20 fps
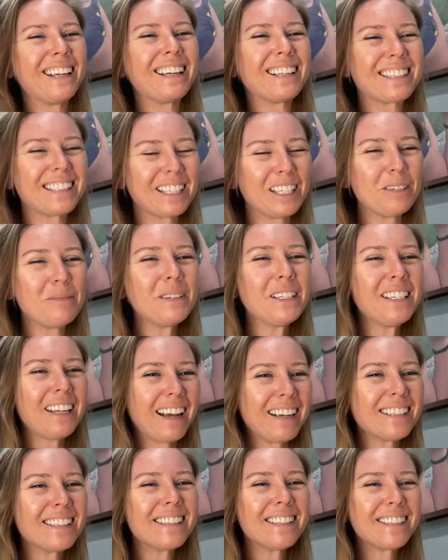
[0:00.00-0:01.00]
It's gonna be
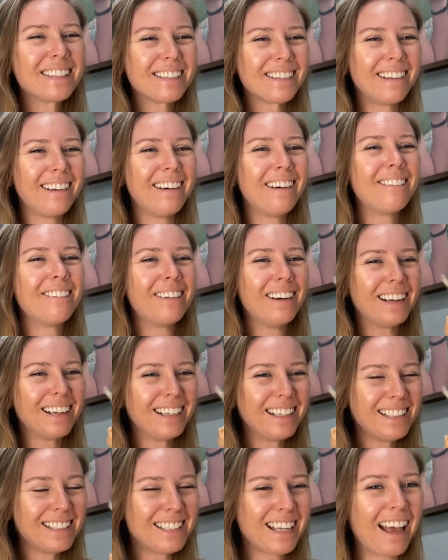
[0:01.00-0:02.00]
nice and slow, one
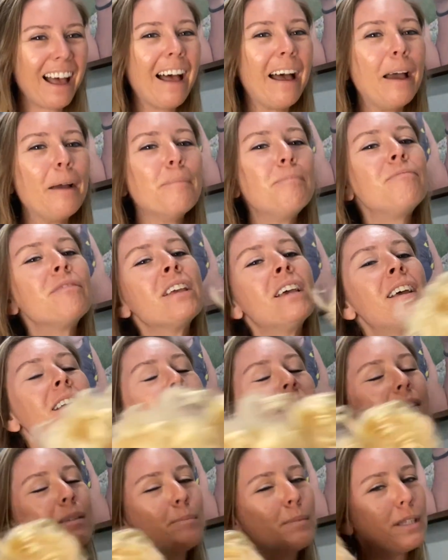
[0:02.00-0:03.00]
at a time,
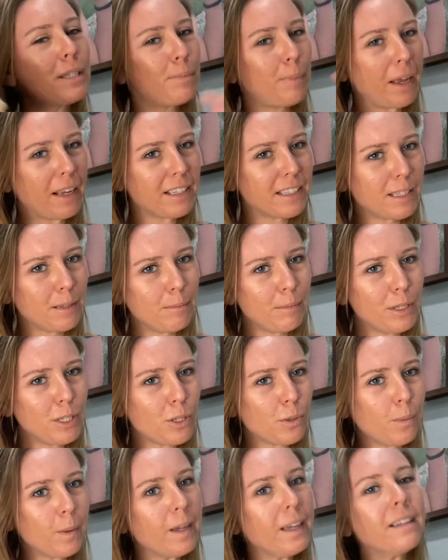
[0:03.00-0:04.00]
some space in
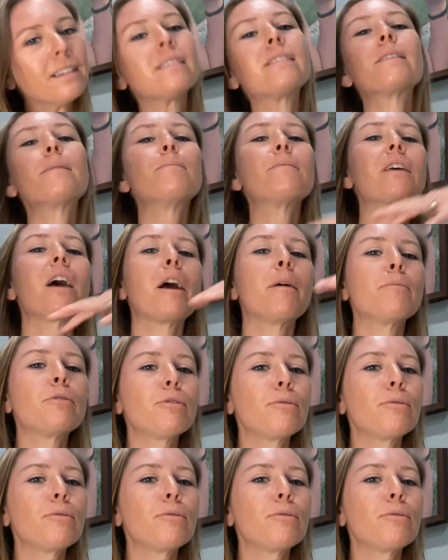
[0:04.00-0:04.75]
between, some time to